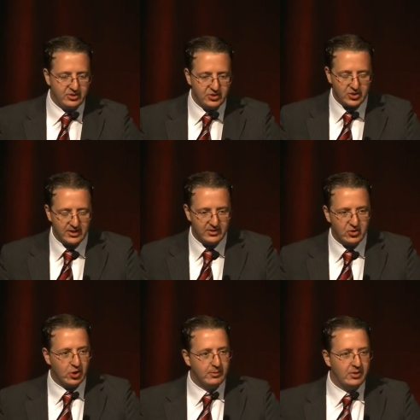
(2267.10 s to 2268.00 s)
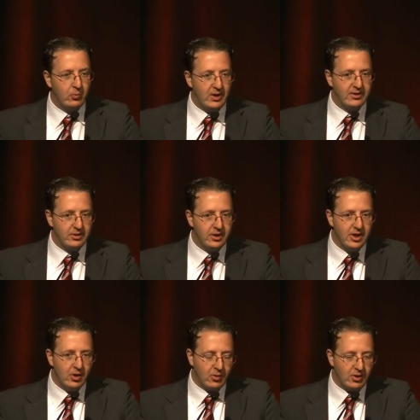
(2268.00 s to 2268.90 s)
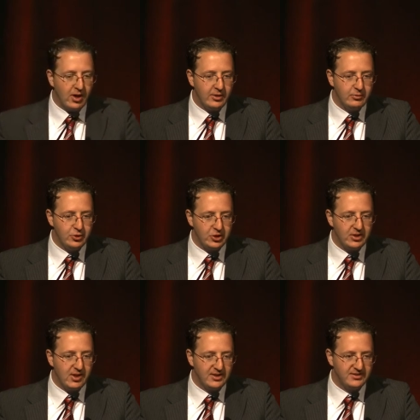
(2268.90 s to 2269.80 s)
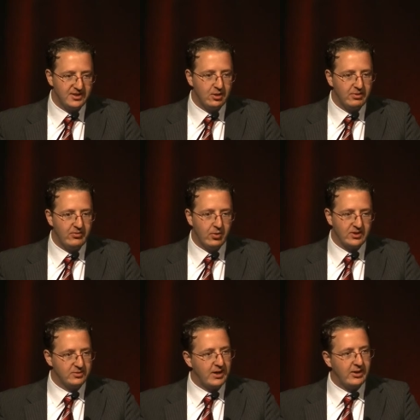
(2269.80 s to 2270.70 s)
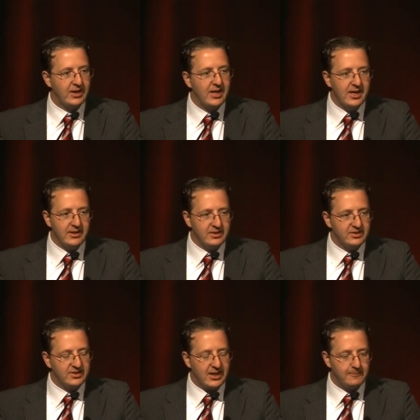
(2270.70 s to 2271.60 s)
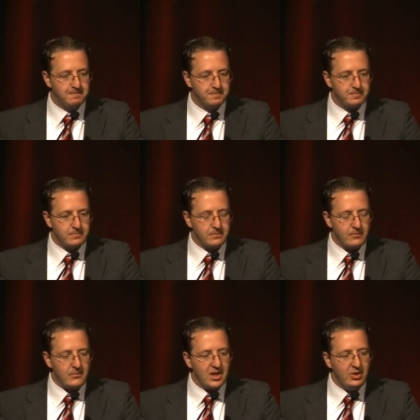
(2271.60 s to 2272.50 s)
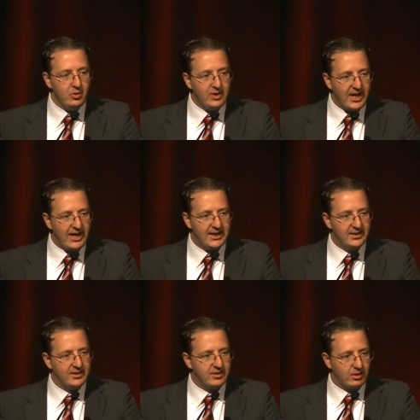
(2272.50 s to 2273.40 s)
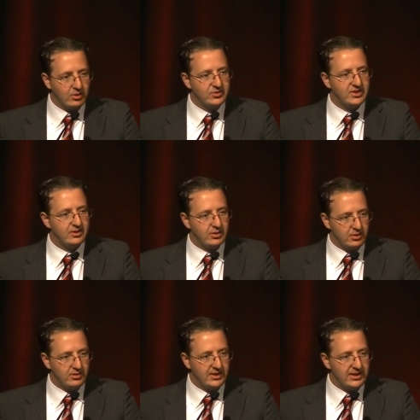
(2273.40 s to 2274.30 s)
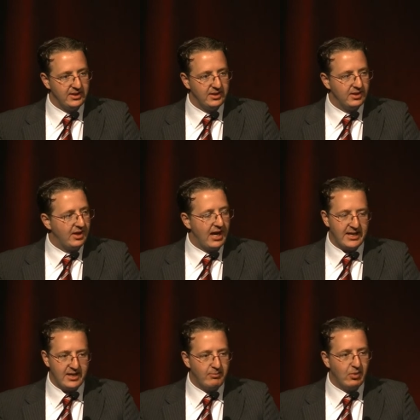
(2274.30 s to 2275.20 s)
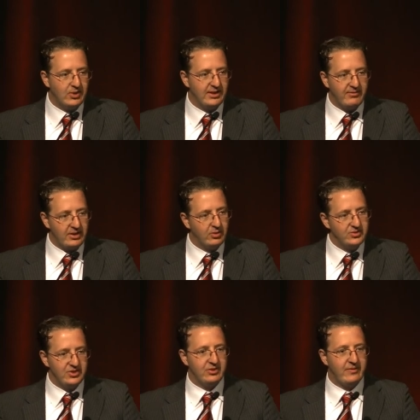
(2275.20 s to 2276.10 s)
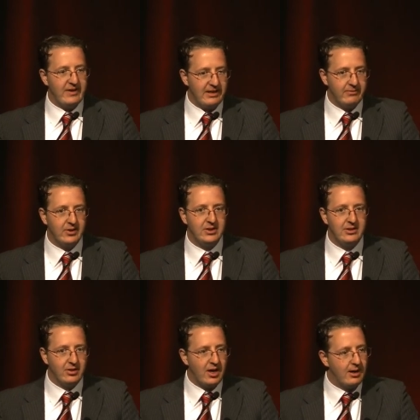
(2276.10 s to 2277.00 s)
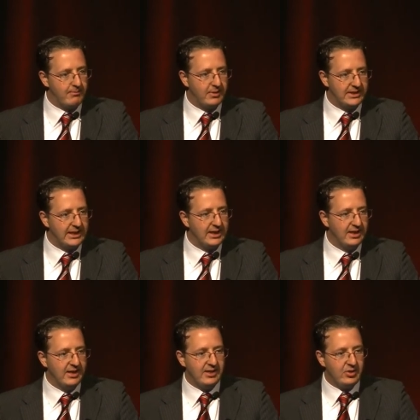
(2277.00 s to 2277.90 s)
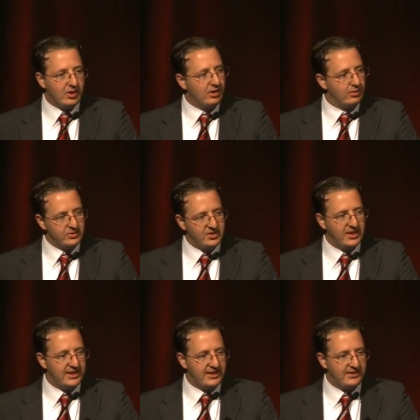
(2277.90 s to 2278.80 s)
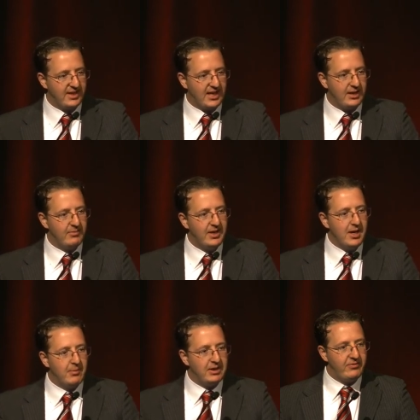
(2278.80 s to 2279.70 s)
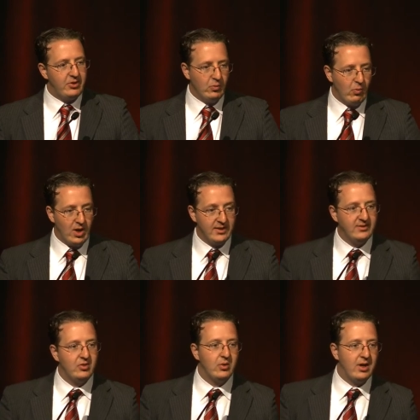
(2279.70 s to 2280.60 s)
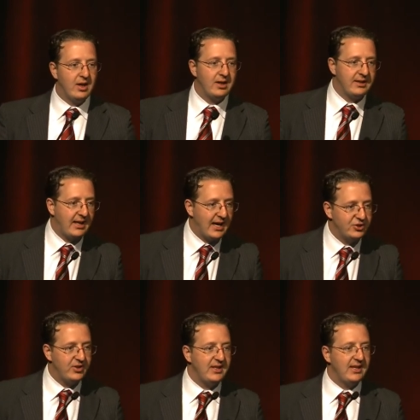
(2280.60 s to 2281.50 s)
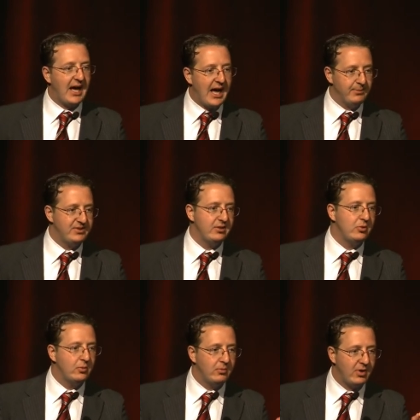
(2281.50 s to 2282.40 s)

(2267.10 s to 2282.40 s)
trying to determine whether or not you should not sell before expiry. There's you can close it early at any point. If it goes in your favor and you're up money, you can close it at any time. But if you wanted to catch the absolute